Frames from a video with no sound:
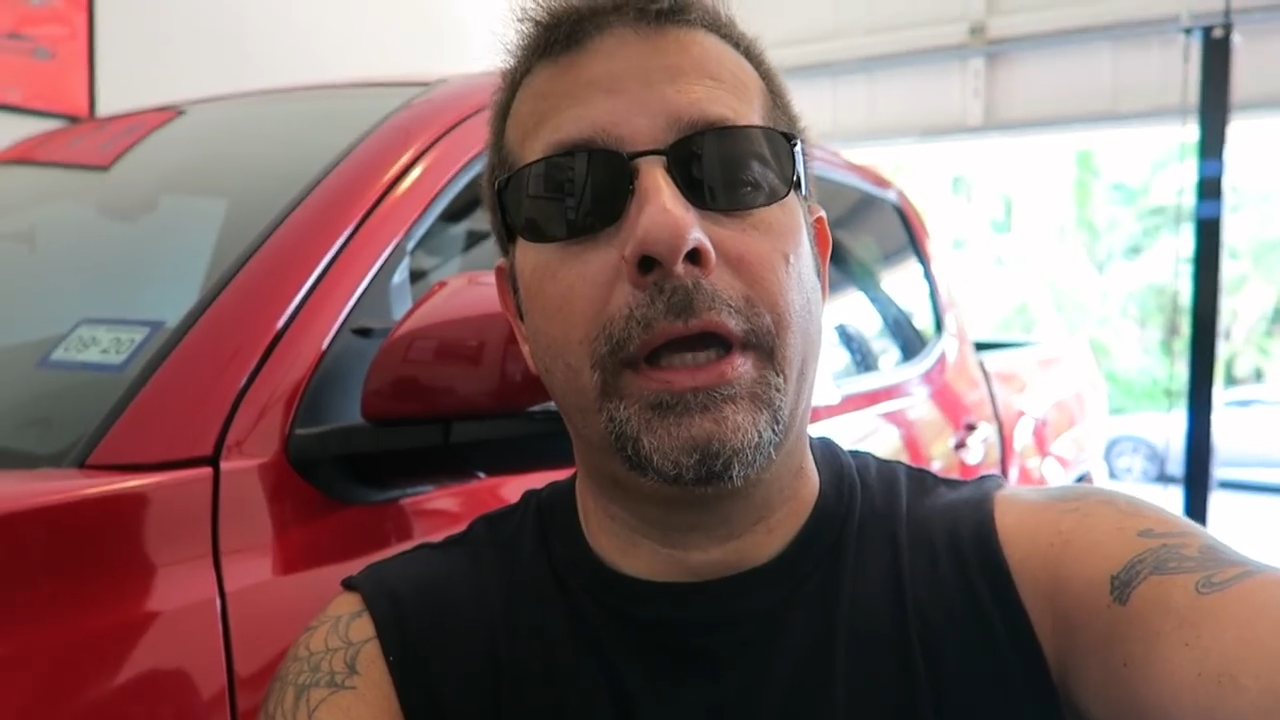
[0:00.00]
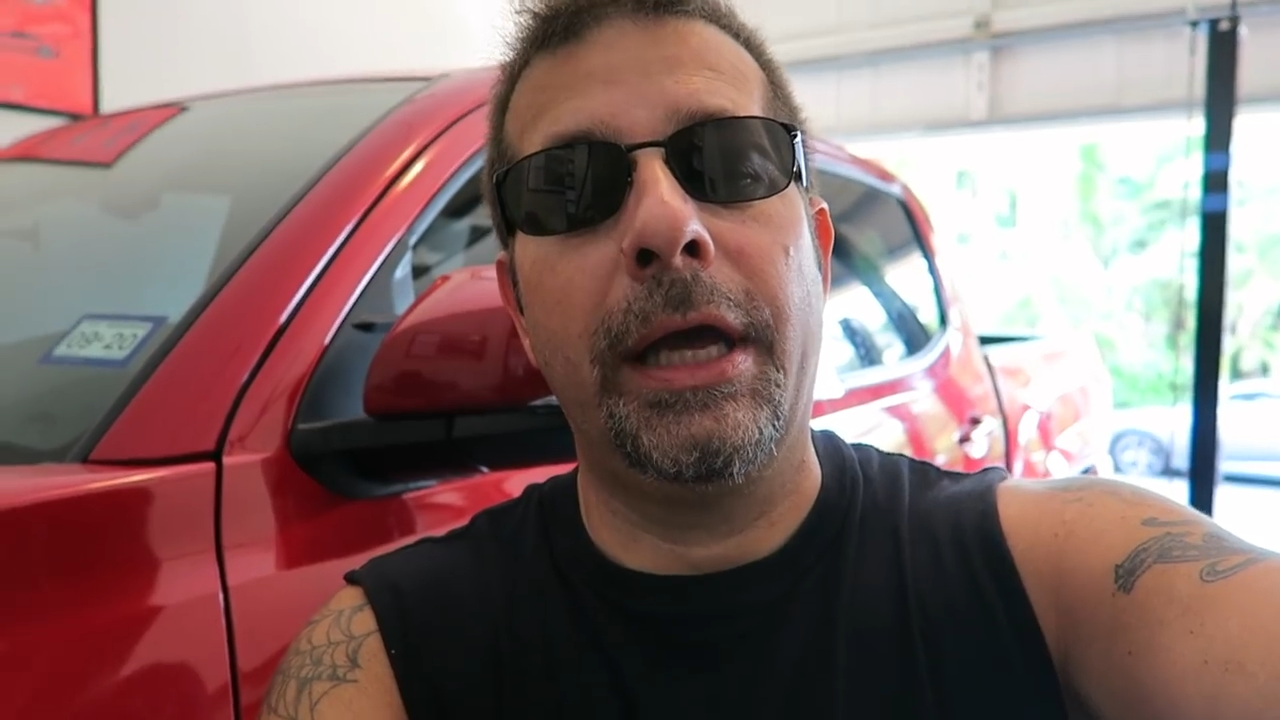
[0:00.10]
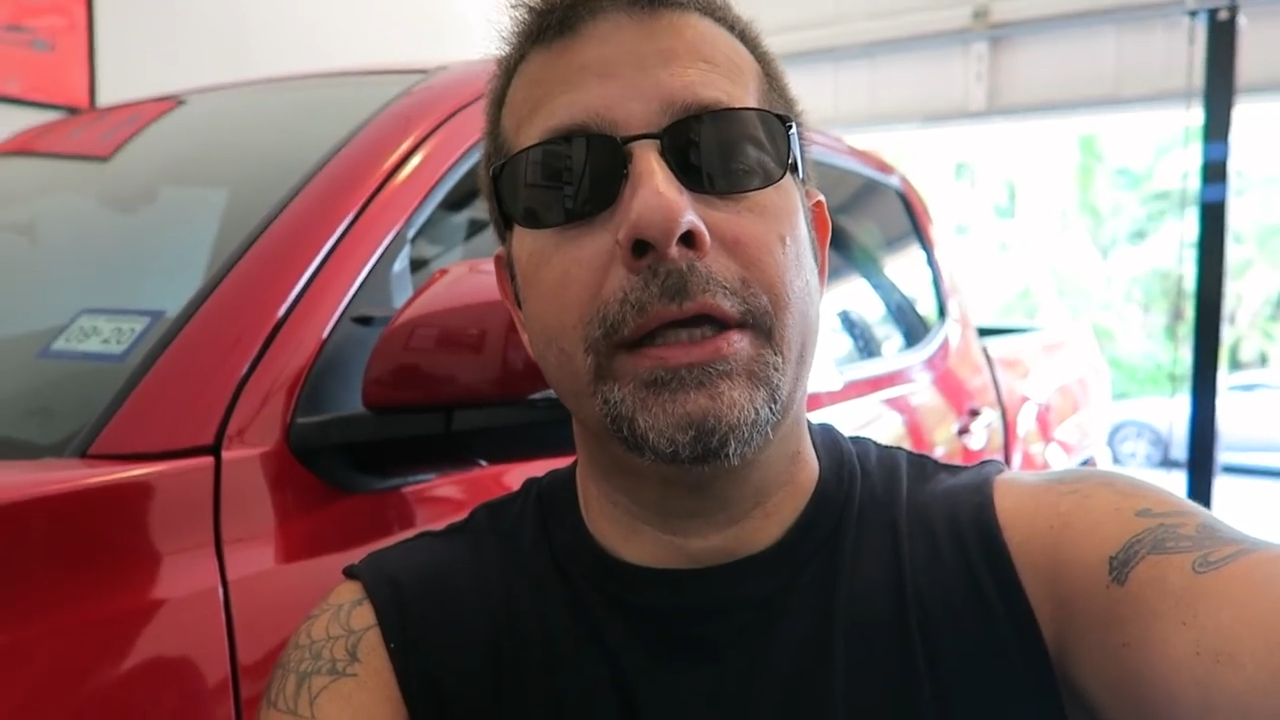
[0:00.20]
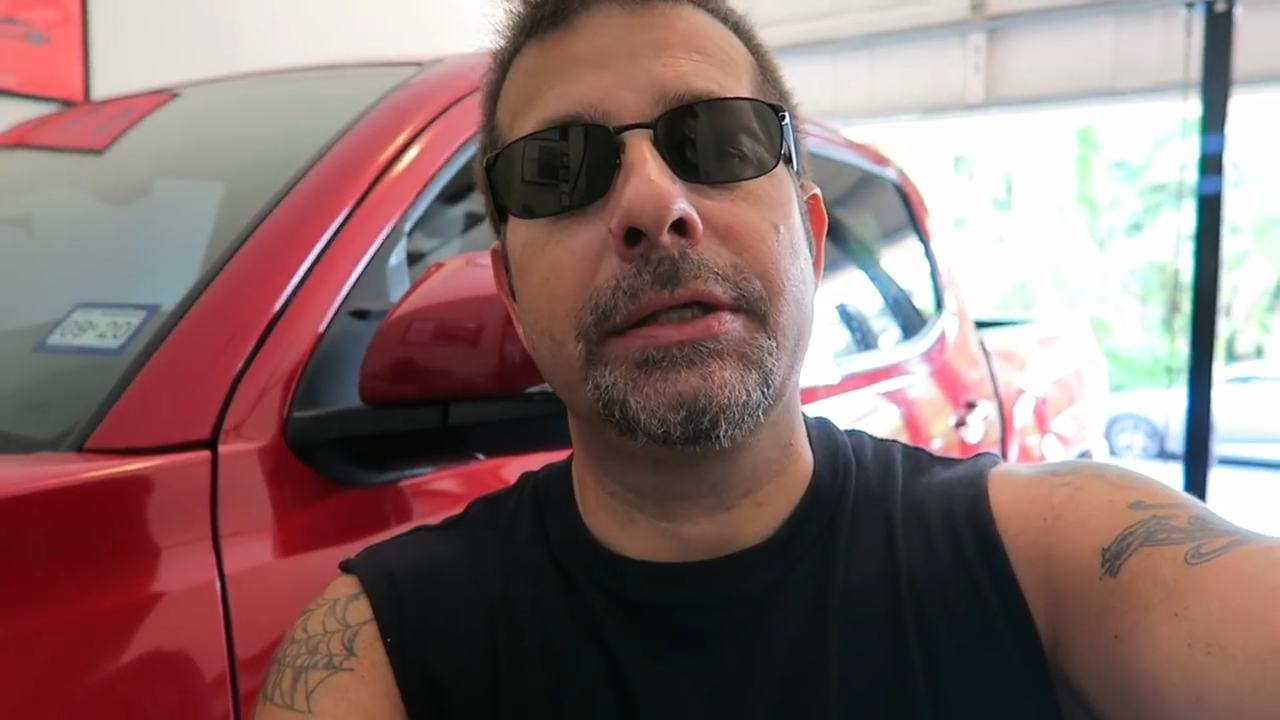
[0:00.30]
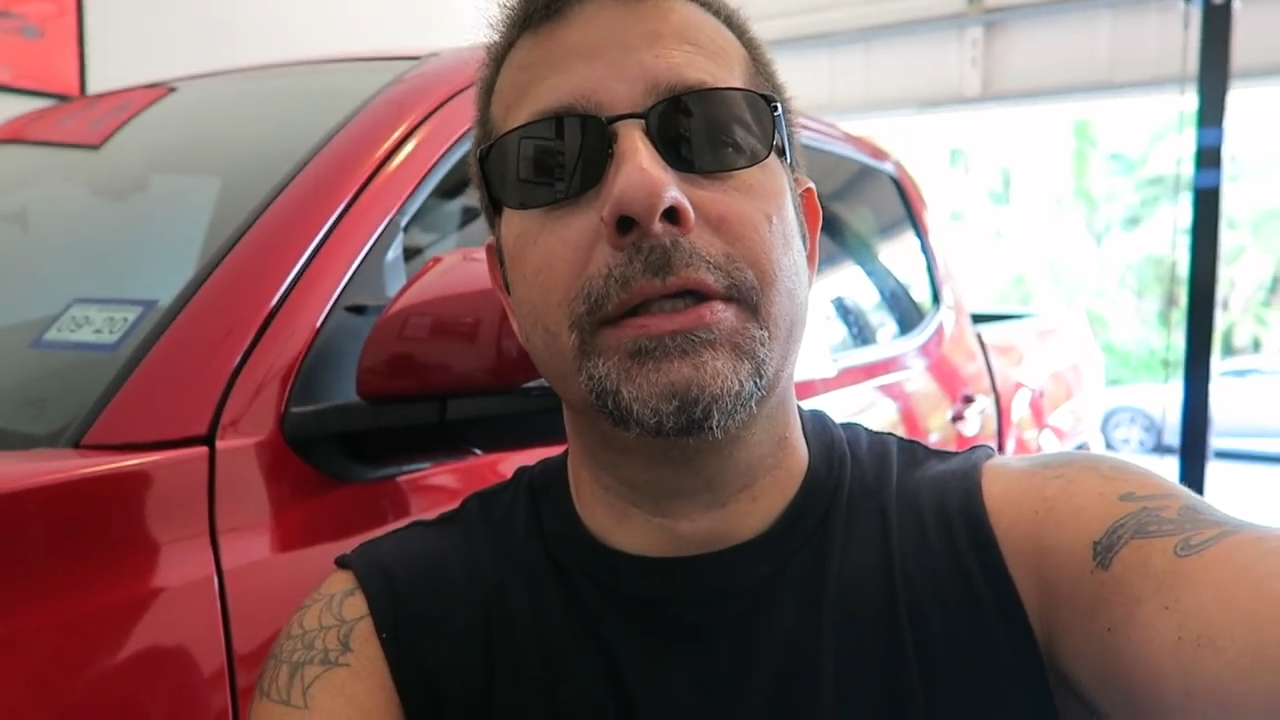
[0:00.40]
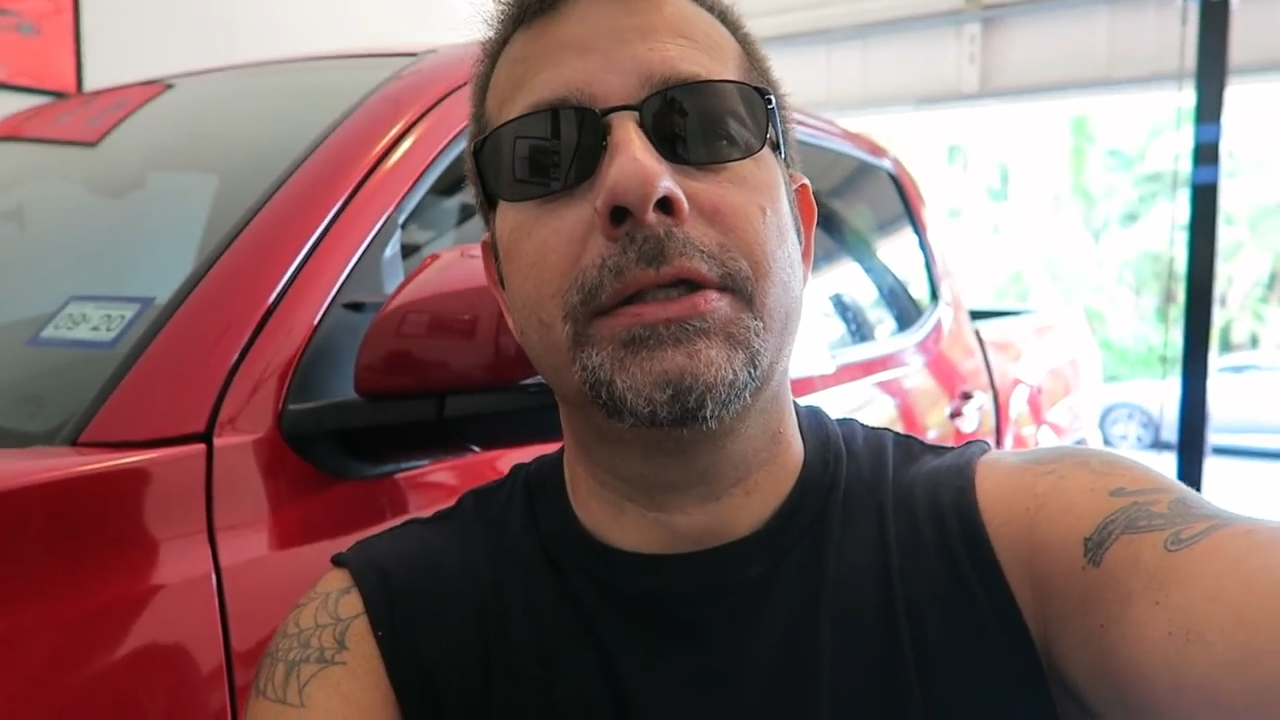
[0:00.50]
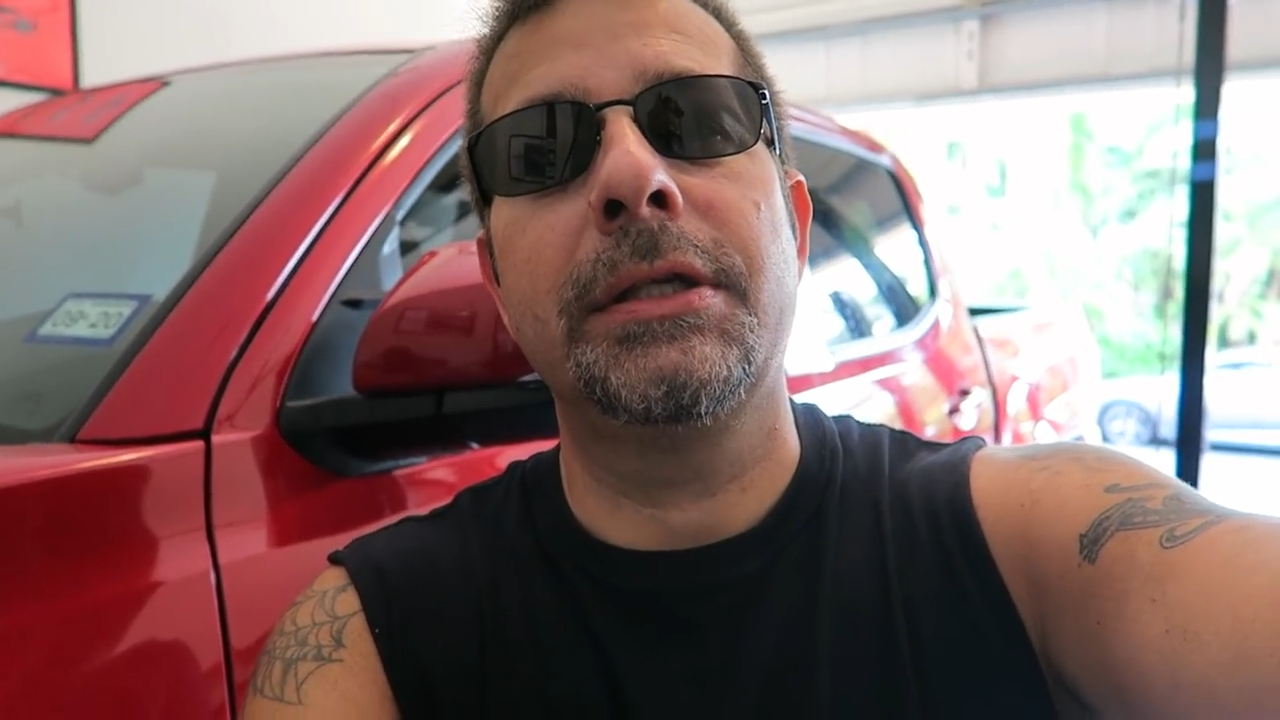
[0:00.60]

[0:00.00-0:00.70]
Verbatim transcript: guys can